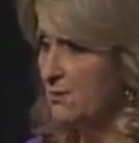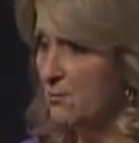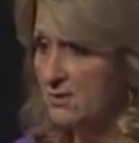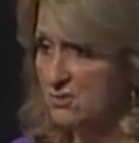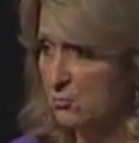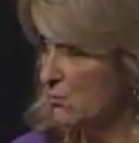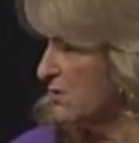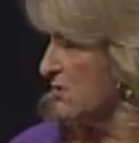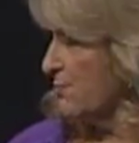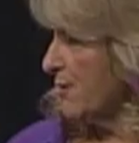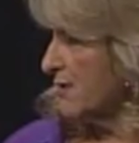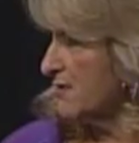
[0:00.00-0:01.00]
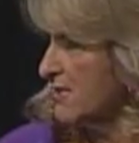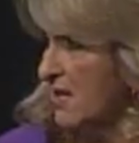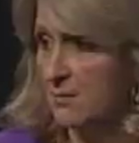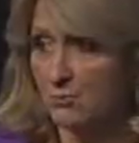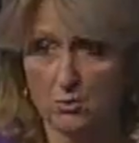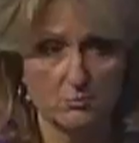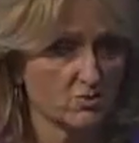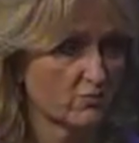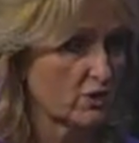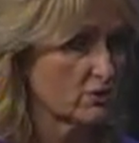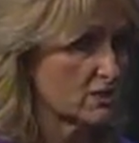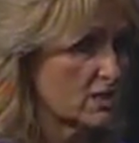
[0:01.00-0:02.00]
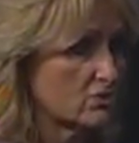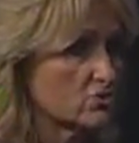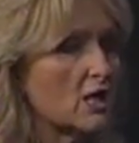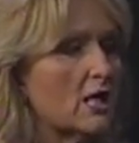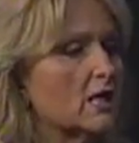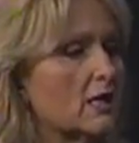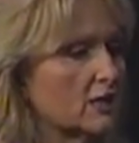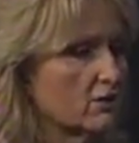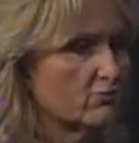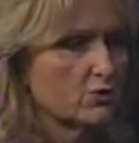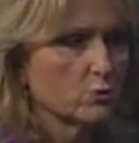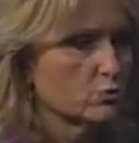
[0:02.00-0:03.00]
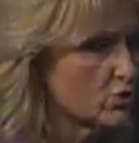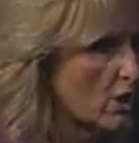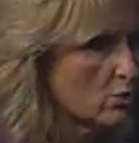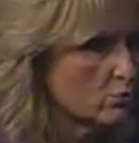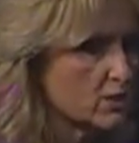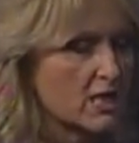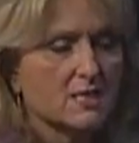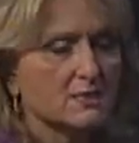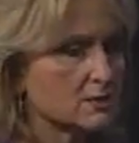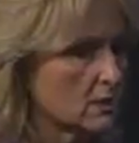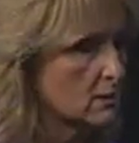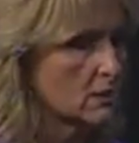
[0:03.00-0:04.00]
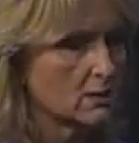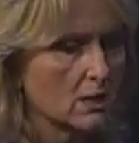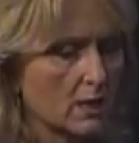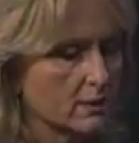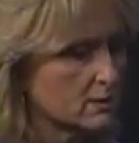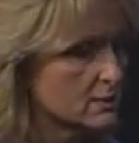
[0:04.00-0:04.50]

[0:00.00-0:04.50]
watch Once Upon a Time, Grimm's Fairy Tales? If you don't, Sunday night,